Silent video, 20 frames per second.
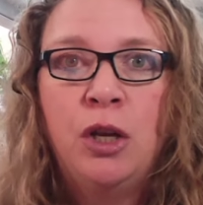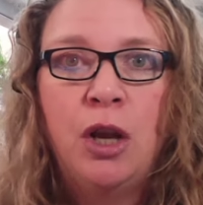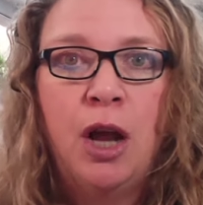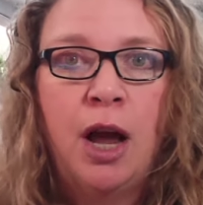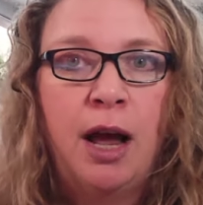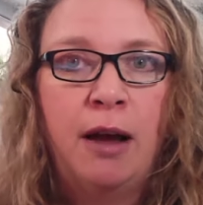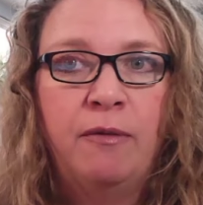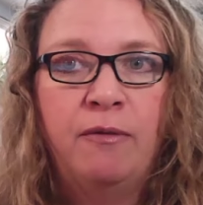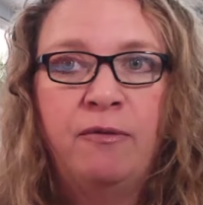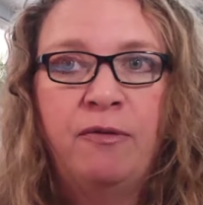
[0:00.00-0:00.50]

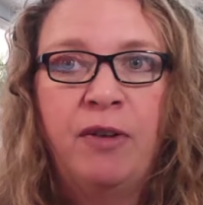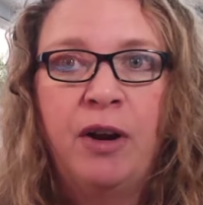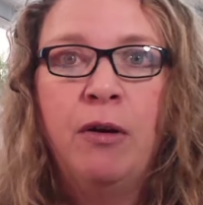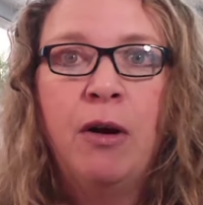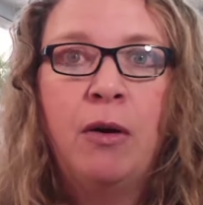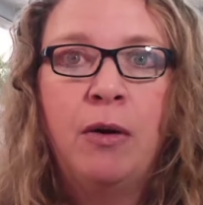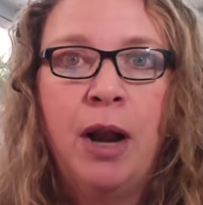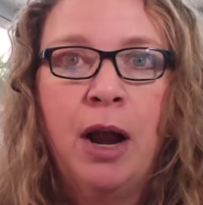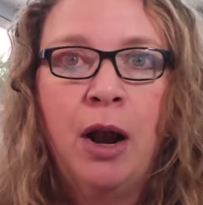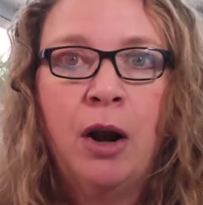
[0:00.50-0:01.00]
uh,
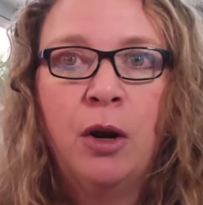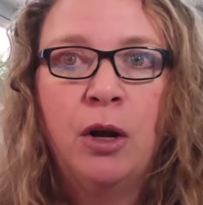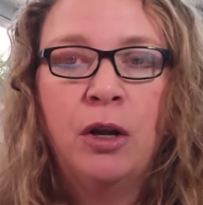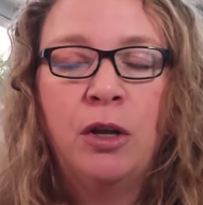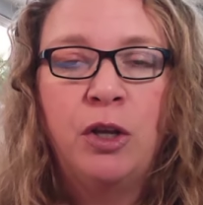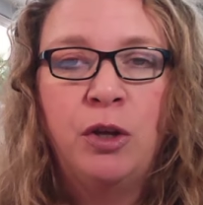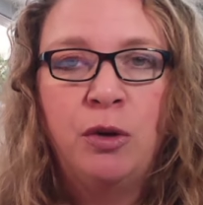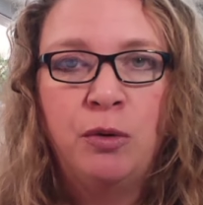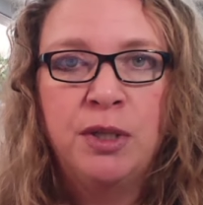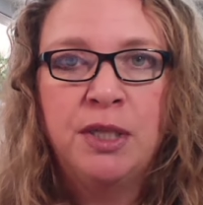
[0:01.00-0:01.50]
figure out how
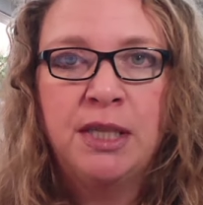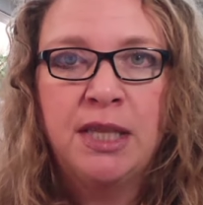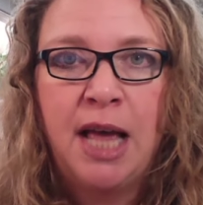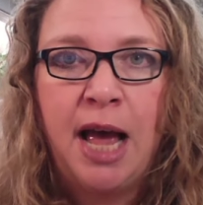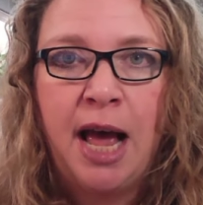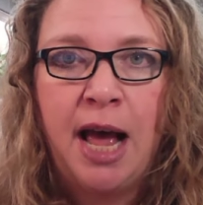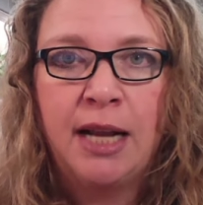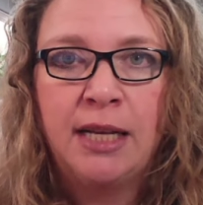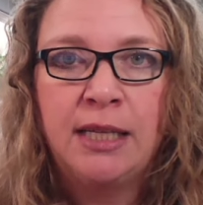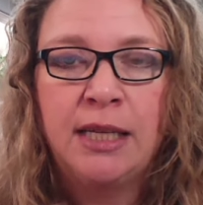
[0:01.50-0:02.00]
to use
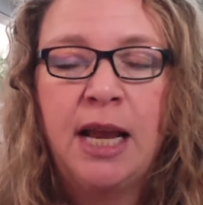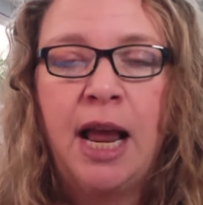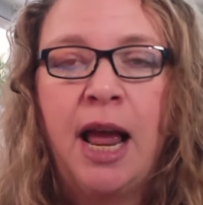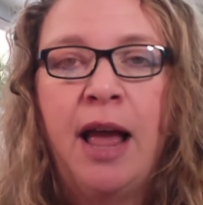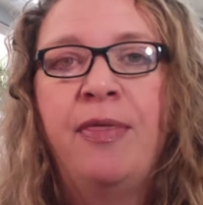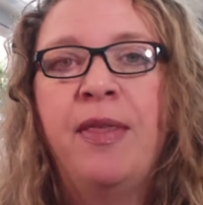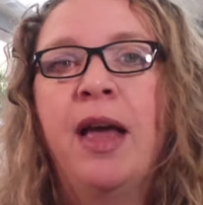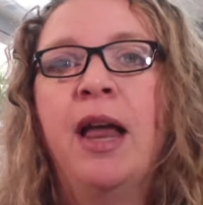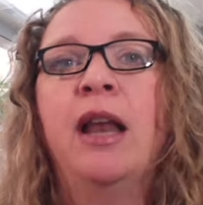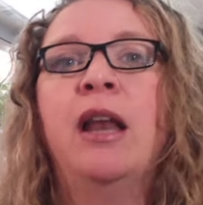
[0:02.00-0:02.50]
that,
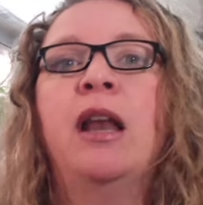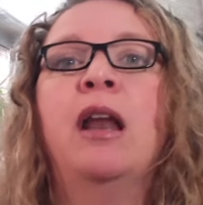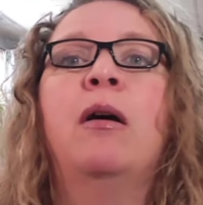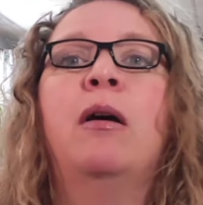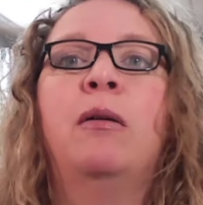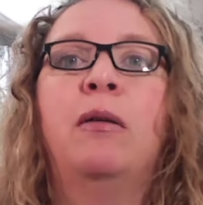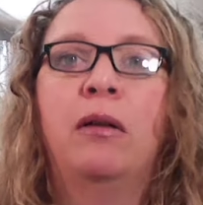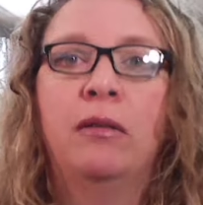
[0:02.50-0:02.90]
and then,